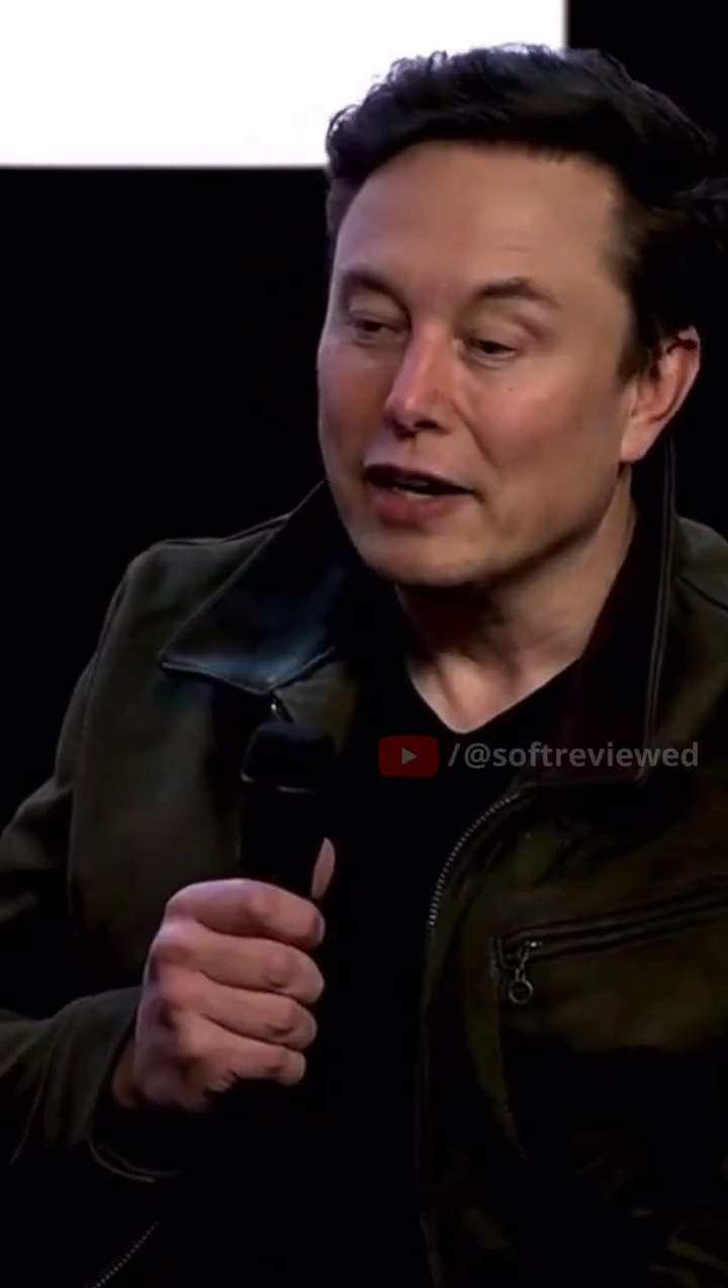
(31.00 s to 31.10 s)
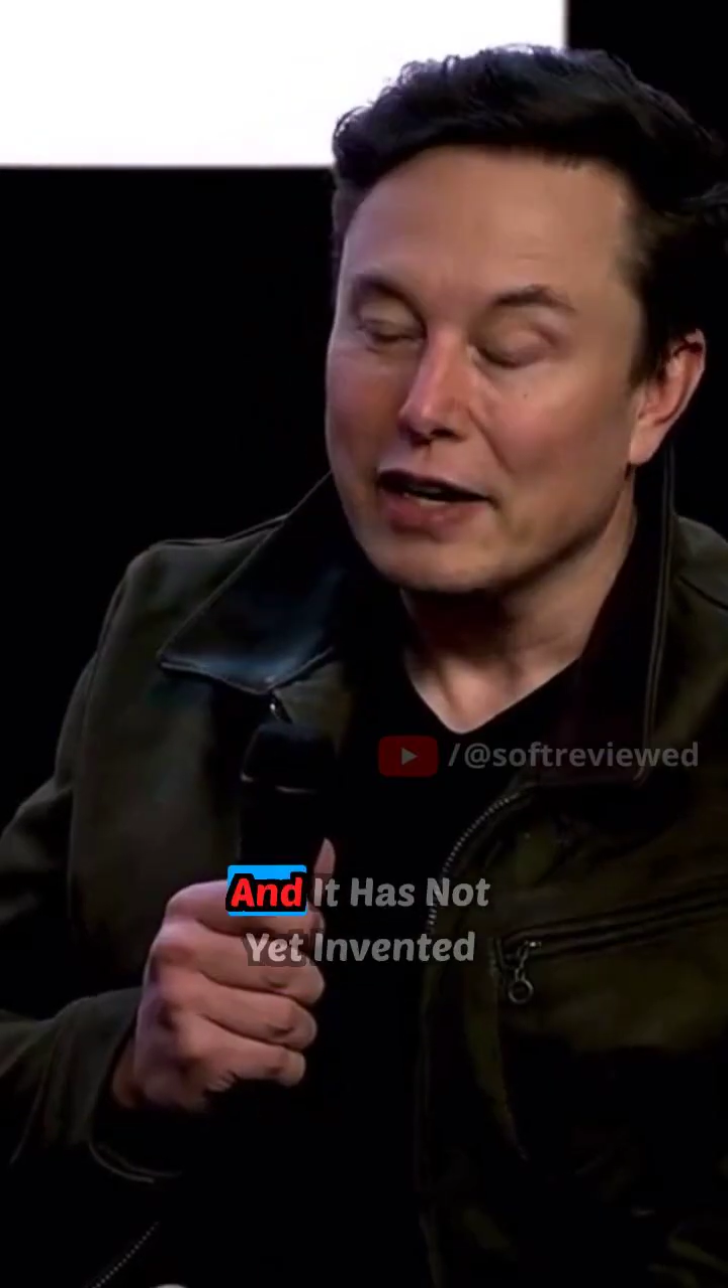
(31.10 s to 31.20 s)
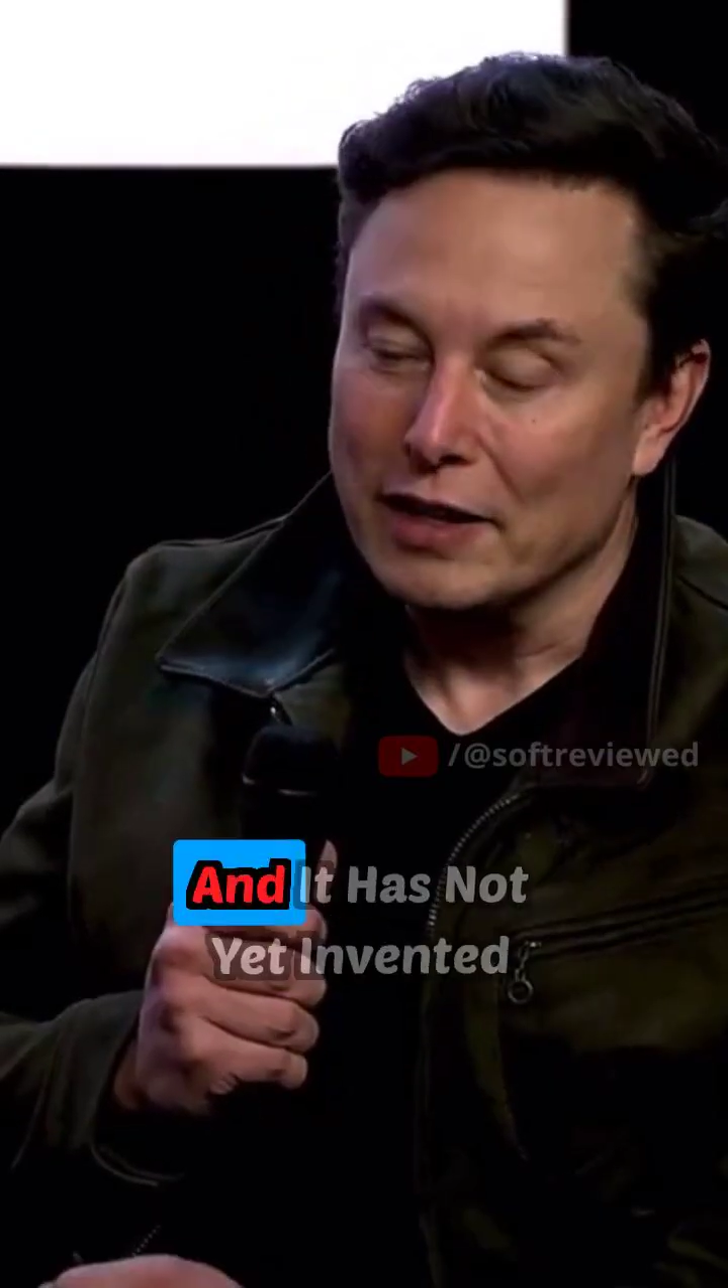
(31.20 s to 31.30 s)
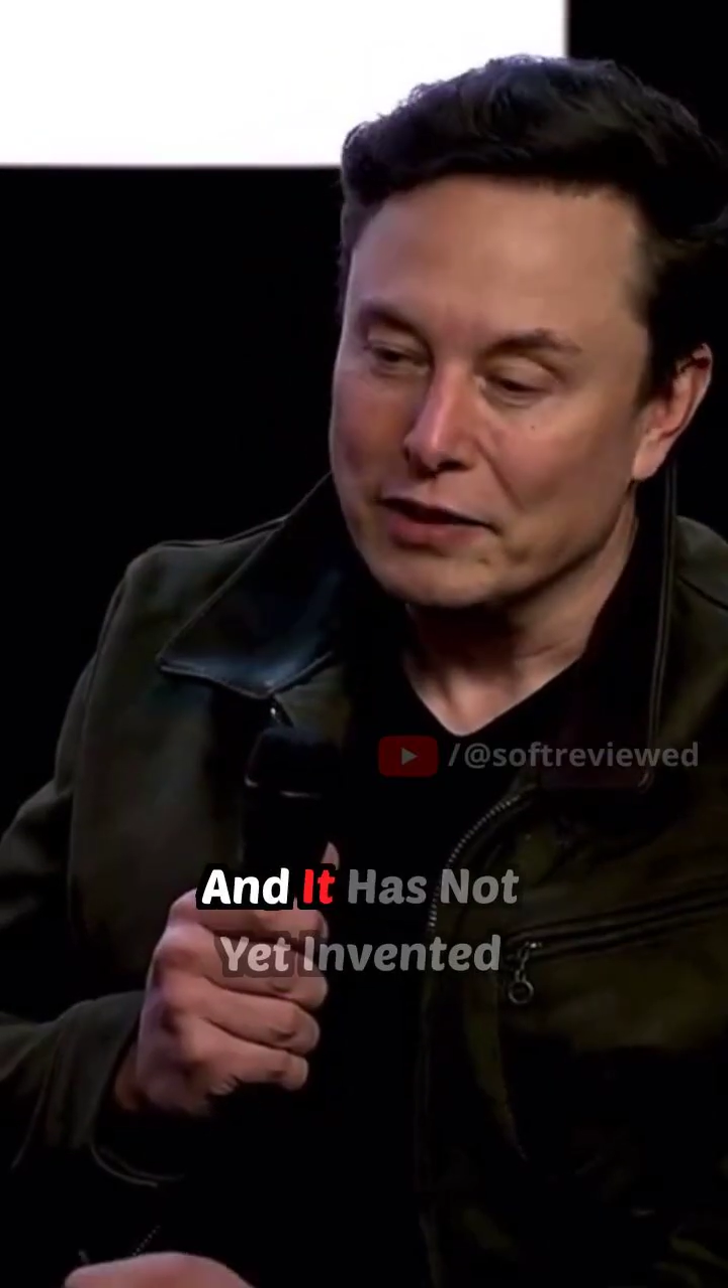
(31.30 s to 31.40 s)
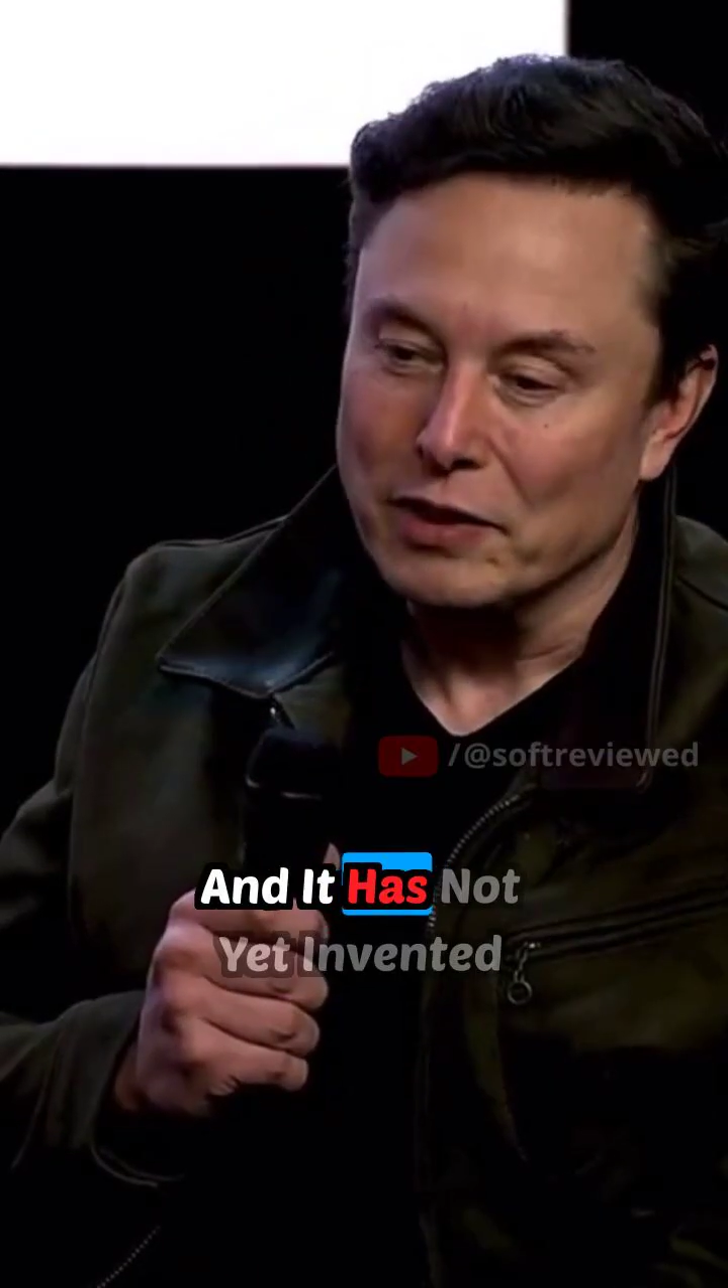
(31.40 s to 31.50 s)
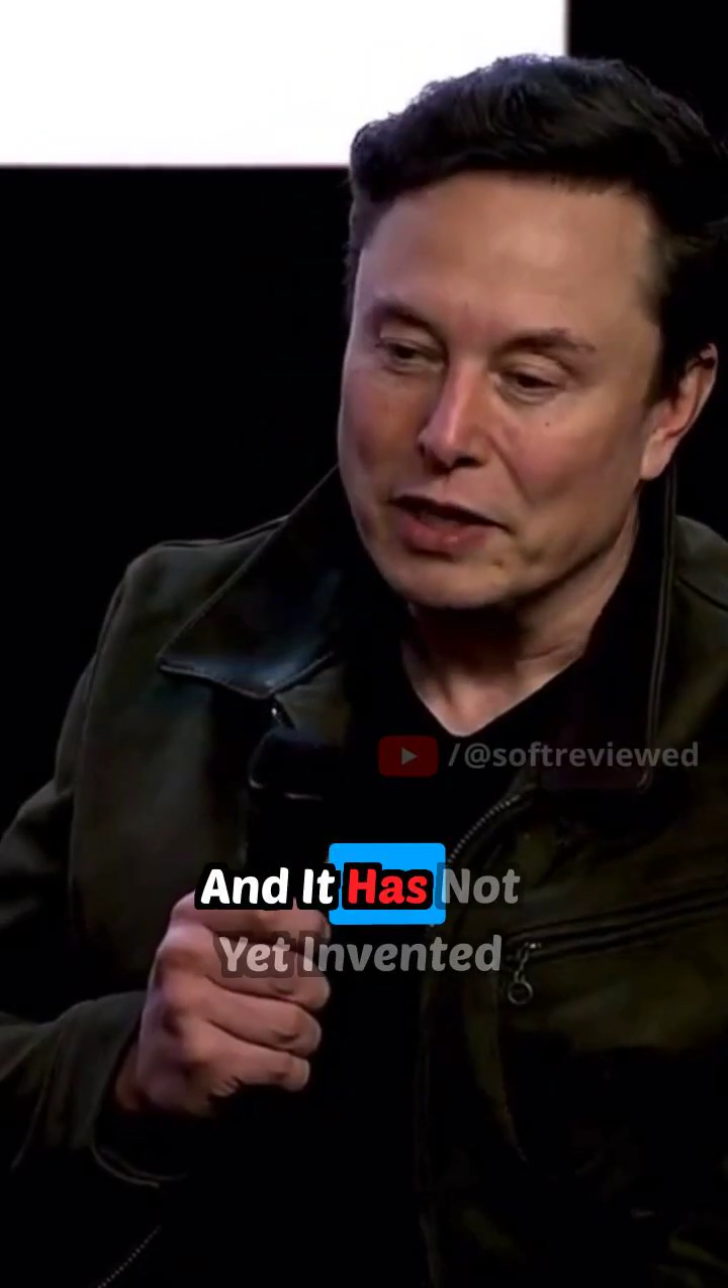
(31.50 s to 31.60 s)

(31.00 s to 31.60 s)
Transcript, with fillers: and it has